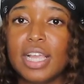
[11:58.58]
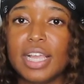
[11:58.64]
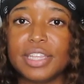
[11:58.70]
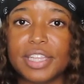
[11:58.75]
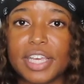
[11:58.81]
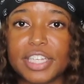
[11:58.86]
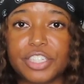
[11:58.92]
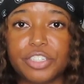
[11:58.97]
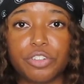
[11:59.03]

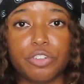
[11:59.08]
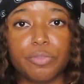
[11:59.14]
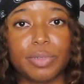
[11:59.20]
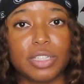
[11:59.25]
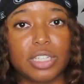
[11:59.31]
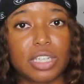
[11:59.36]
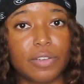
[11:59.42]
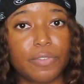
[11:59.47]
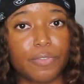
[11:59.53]
and that she would be
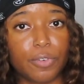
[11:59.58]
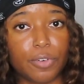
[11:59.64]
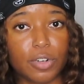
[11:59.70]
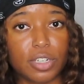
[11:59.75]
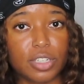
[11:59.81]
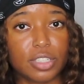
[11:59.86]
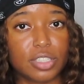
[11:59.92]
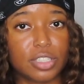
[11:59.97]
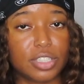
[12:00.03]
looking
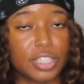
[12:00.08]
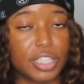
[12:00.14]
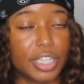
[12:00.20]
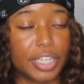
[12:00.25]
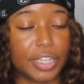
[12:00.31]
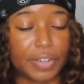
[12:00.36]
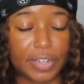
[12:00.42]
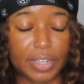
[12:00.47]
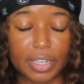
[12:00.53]
forward to
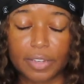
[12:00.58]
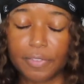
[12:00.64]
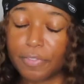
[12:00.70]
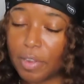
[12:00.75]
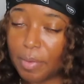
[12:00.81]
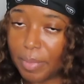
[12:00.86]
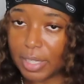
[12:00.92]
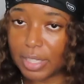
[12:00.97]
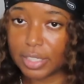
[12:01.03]
hearing
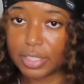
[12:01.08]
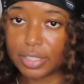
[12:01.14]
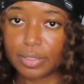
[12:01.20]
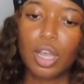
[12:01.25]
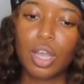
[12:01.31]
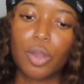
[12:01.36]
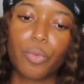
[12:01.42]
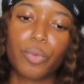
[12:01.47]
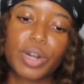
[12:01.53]
from us.
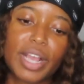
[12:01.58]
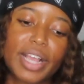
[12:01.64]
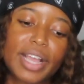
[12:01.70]
When